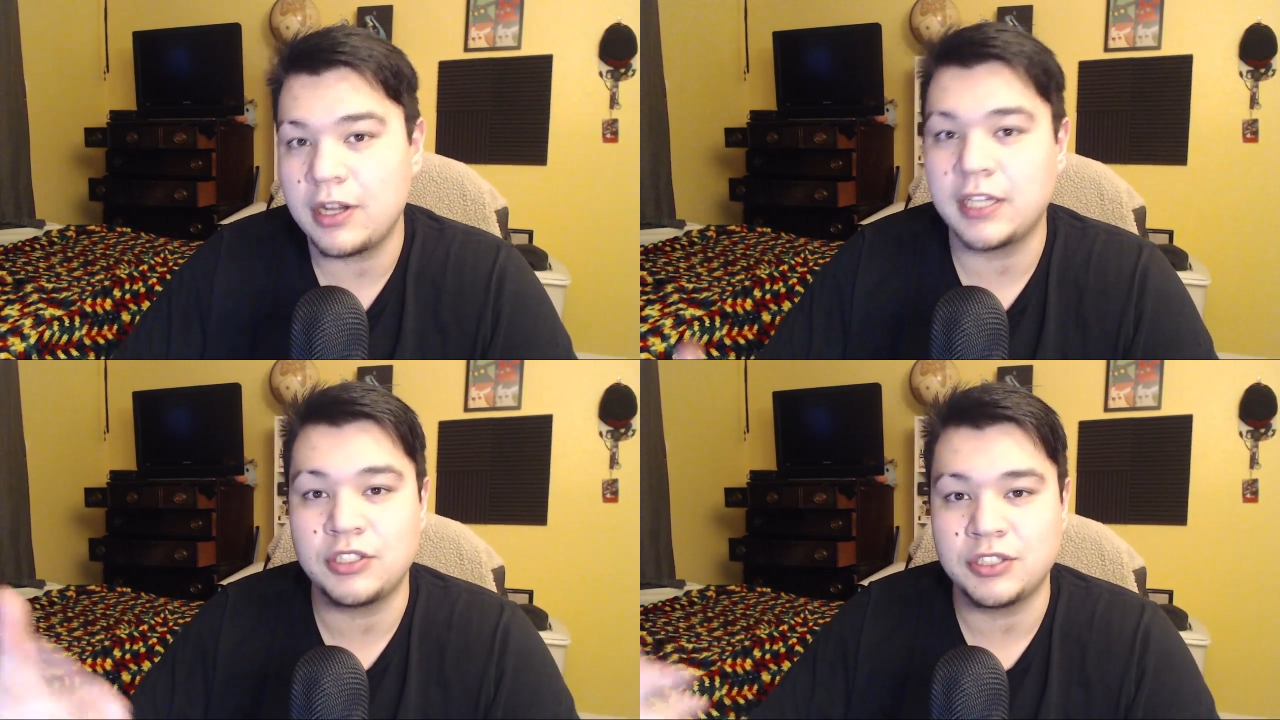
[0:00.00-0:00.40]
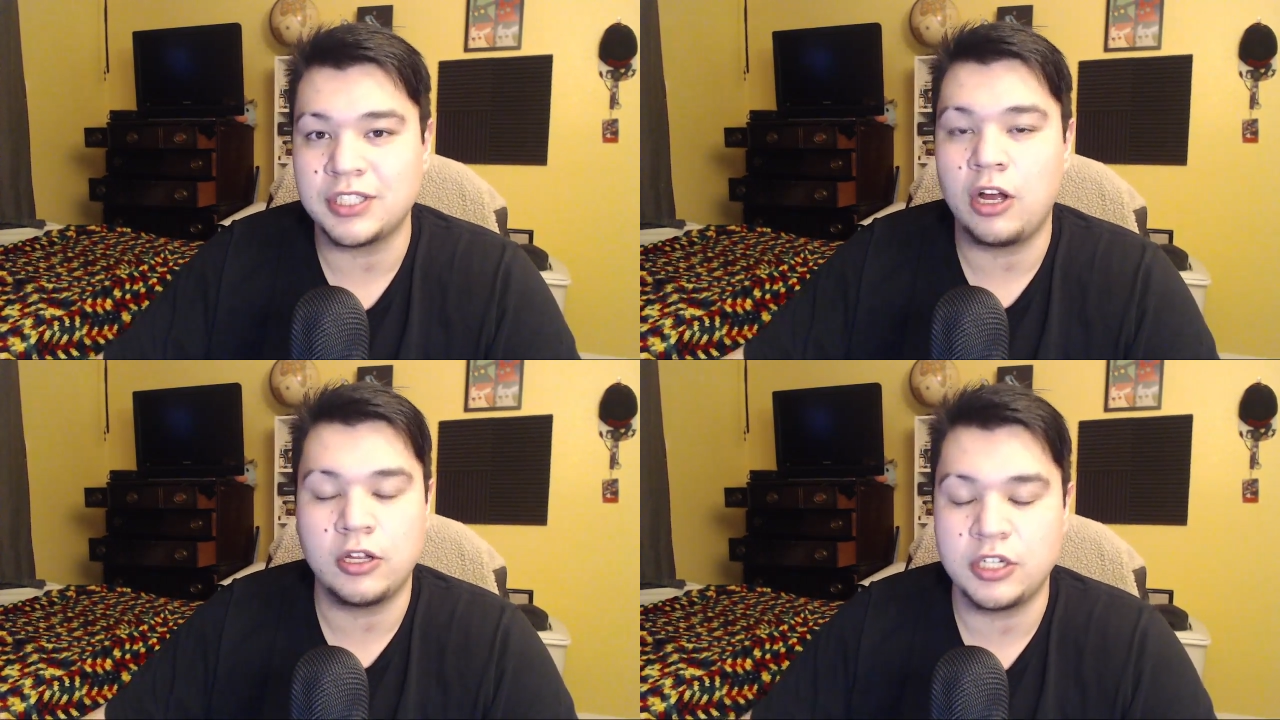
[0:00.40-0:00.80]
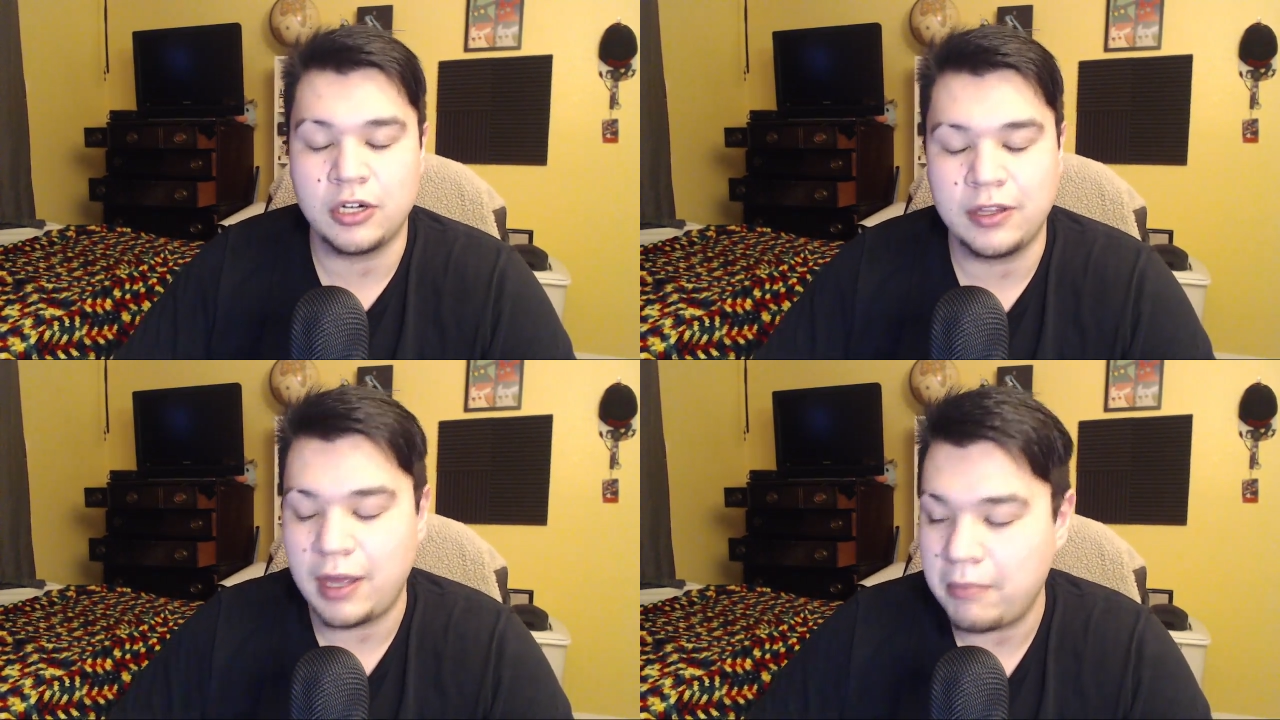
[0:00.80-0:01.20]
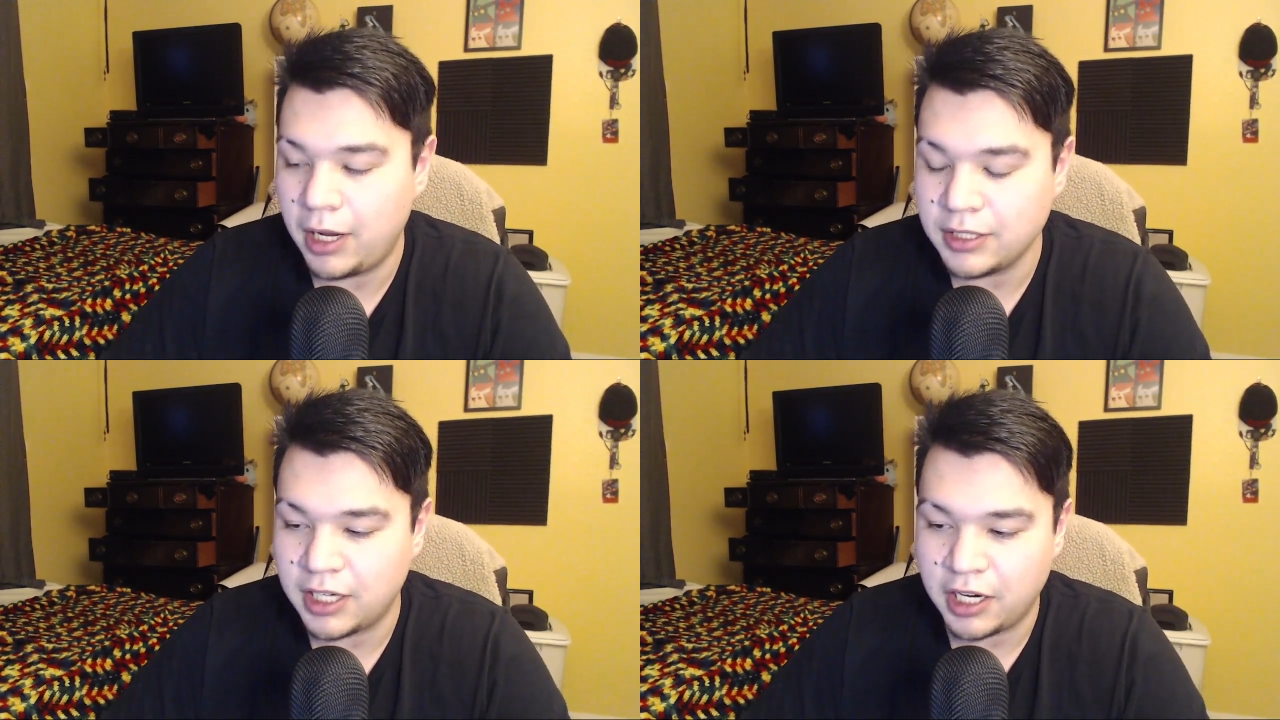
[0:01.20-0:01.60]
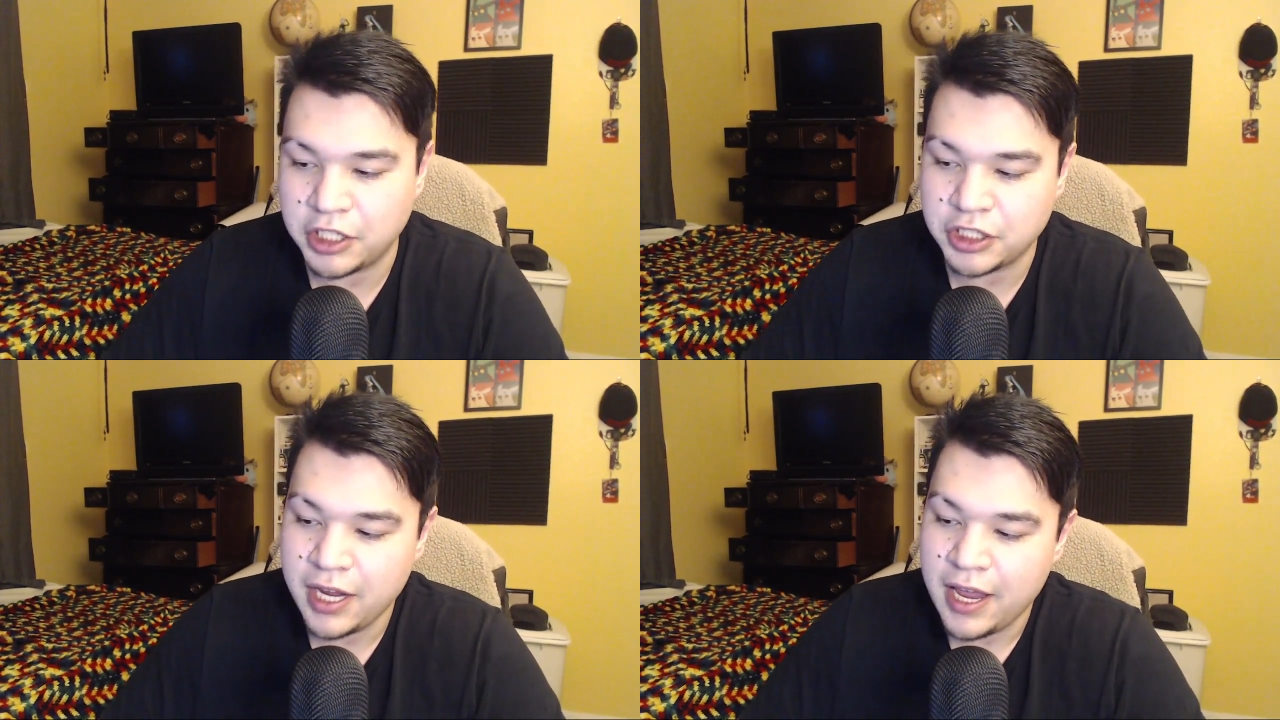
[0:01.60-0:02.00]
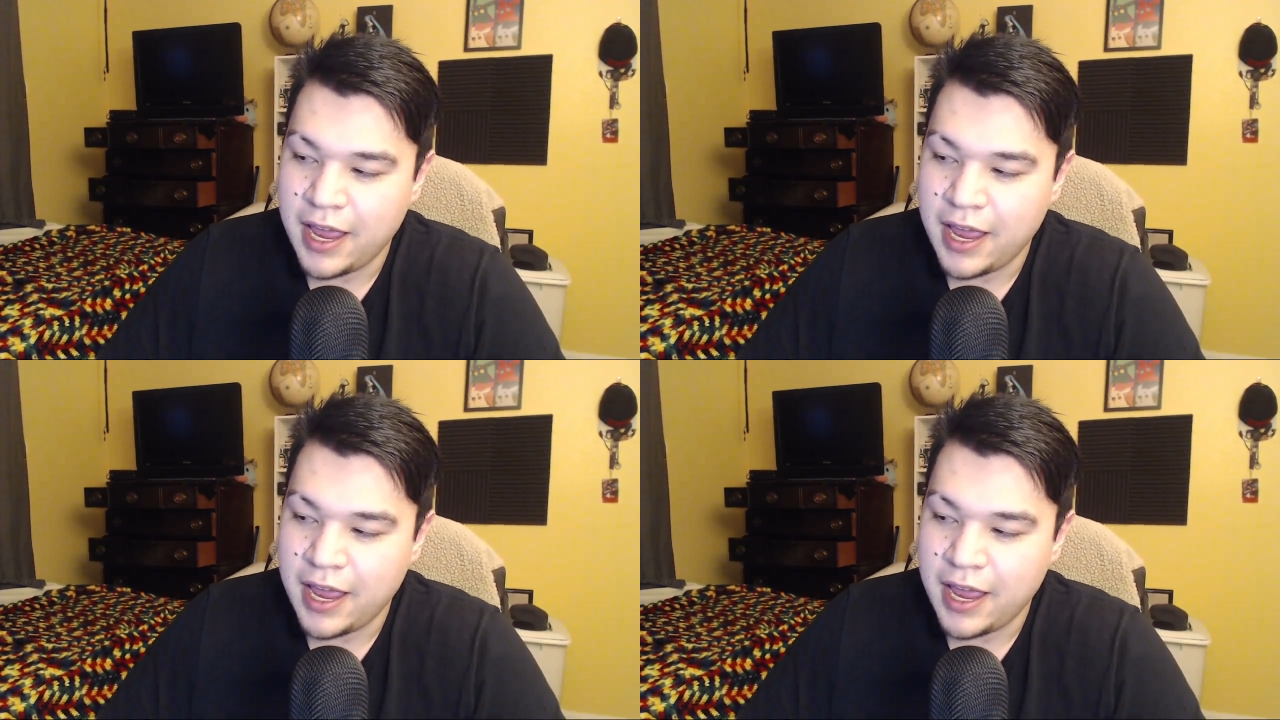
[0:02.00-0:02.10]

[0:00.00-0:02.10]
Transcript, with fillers: as you saw it during that montage.